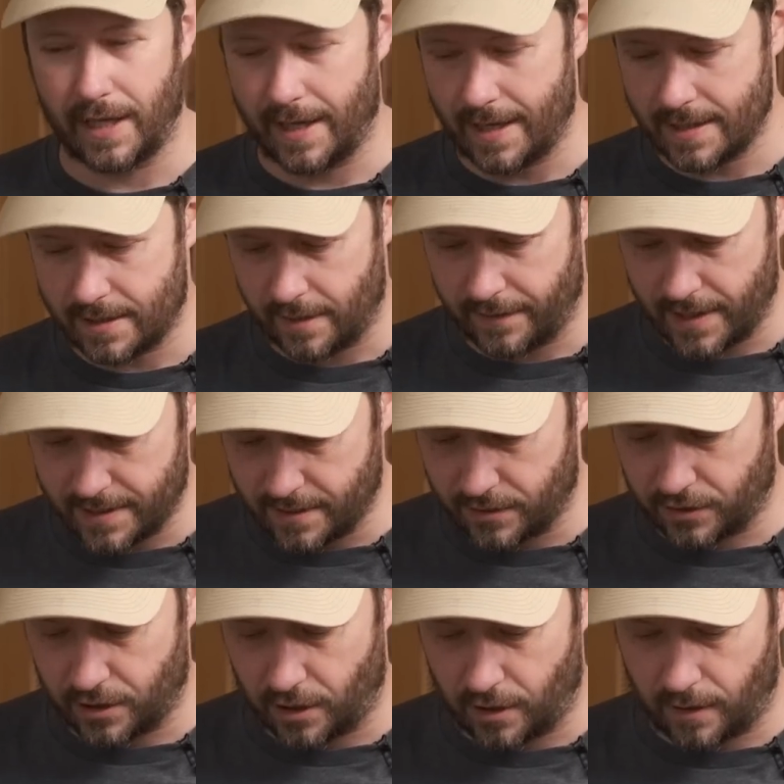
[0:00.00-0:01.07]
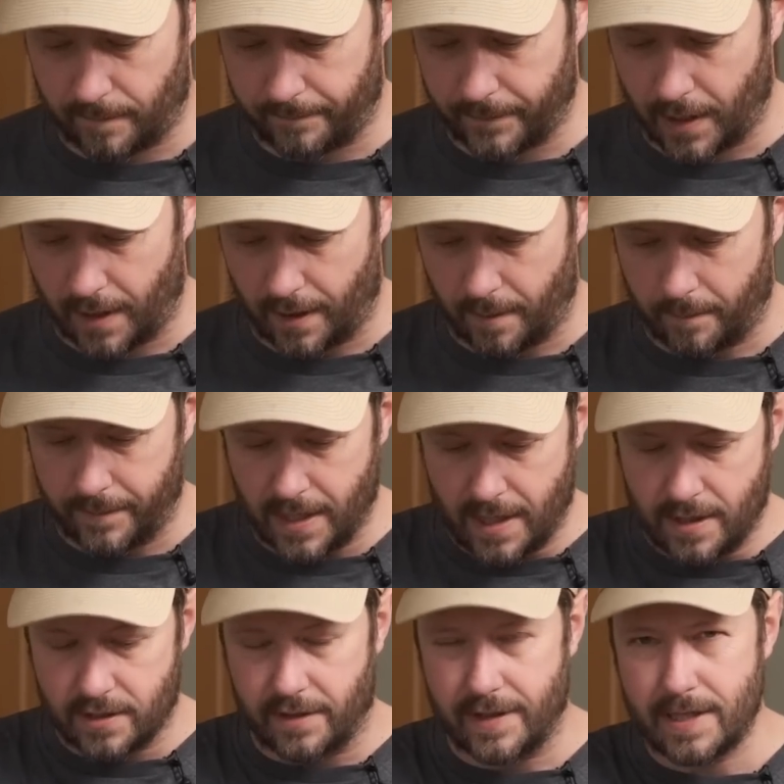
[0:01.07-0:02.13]
gear. So this has got, um,
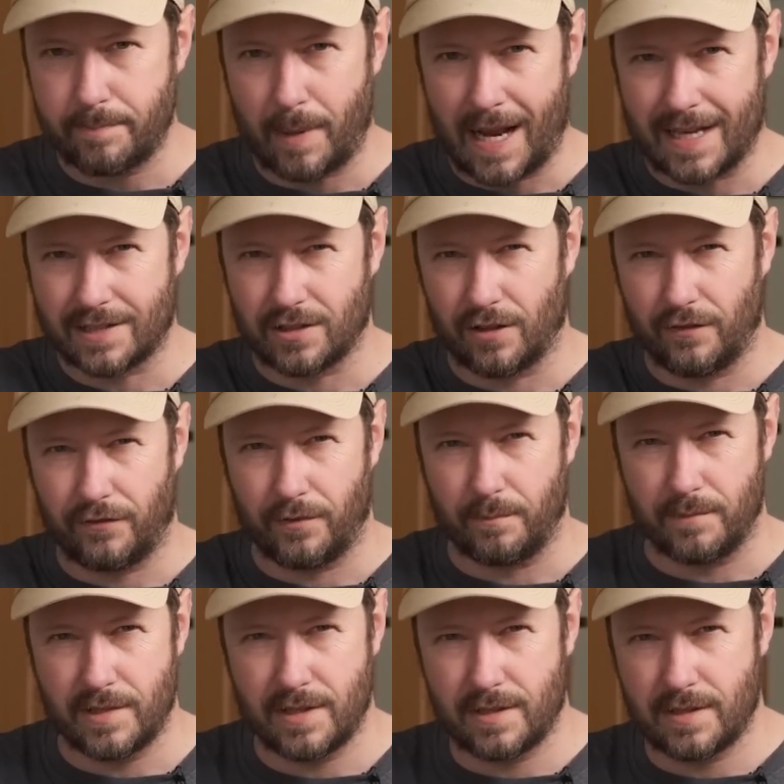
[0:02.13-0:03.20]
so these bags are from